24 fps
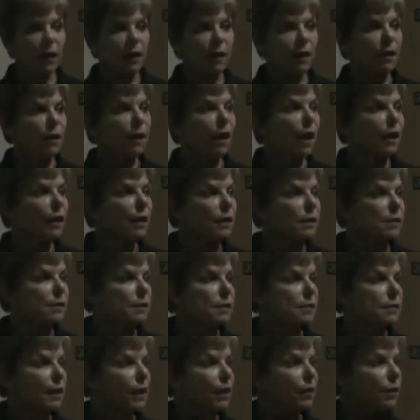None of this
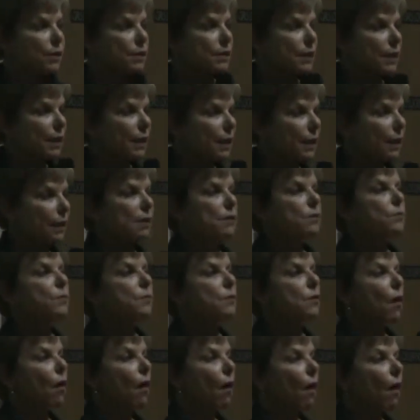is guaranteed. This
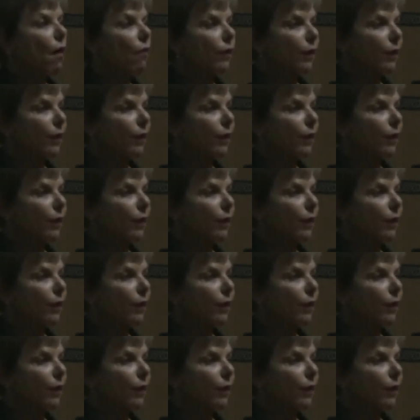was all